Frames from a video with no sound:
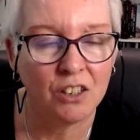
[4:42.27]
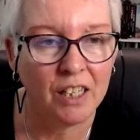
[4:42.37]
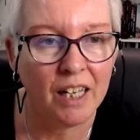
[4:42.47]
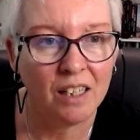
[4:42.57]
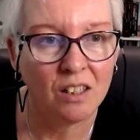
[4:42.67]

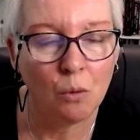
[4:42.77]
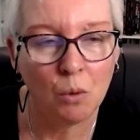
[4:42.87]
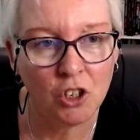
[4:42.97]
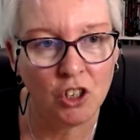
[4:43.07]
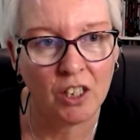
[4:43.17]
then I
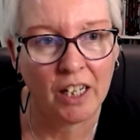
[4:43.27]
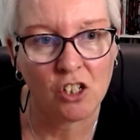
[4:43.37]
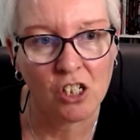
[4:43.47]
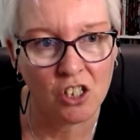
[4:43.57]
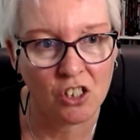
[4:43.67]
want you to
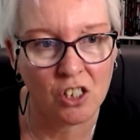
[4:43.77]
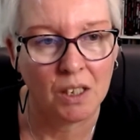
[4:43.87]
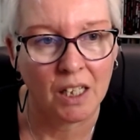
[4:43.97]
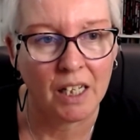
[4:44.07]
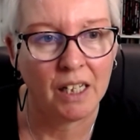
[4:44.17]
actually just look
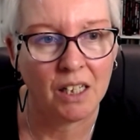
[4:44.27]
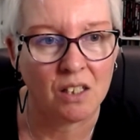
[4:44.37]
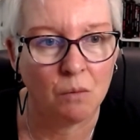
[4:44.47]
at the cards.